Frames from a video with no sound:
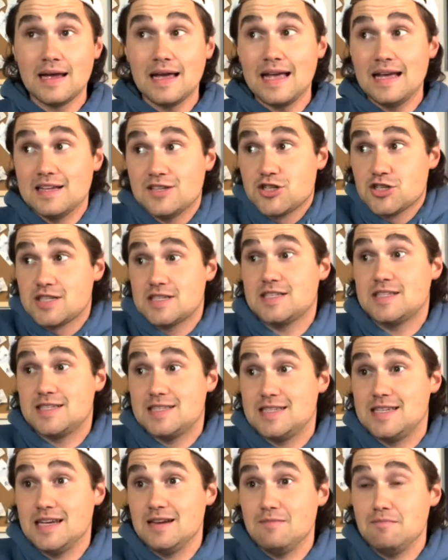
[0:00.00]
It just
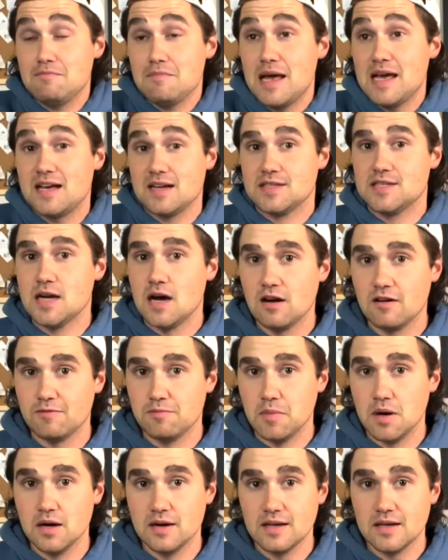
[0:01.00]
didn't make a ton of
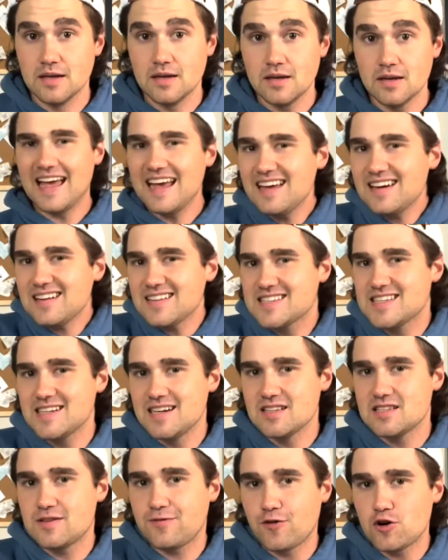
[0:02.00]
money. And it's in
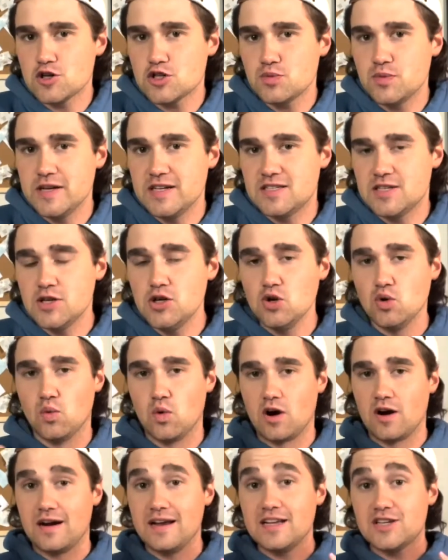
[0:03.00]
its first week too,
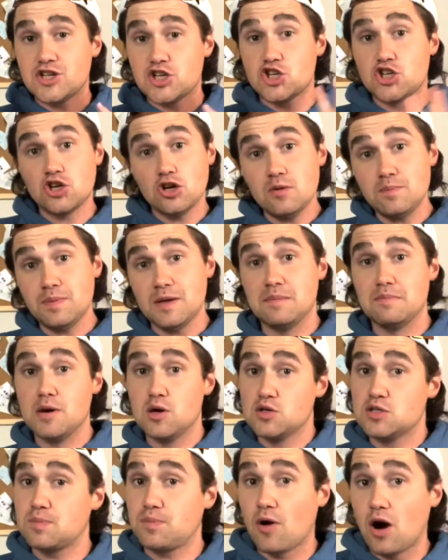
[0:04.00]
where it should be
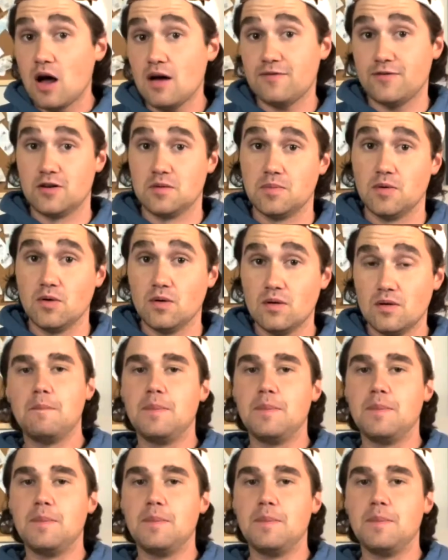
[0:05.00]
most profitable.